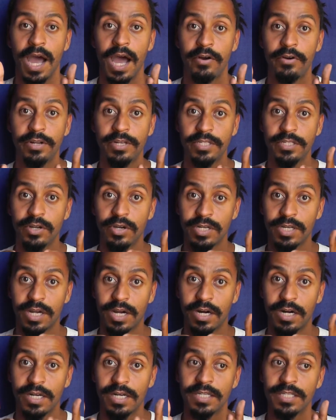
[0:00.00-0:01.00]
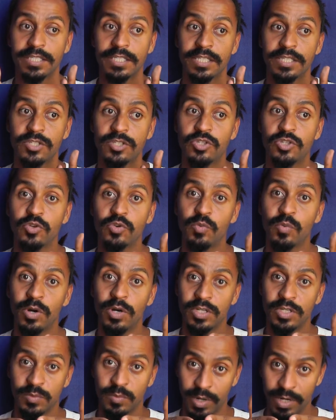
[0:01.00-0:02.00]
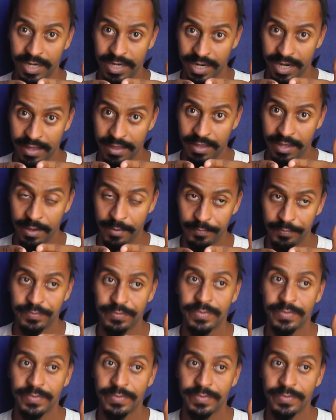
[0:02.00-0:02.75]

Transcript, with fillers: arytenoid cartilages towards one another.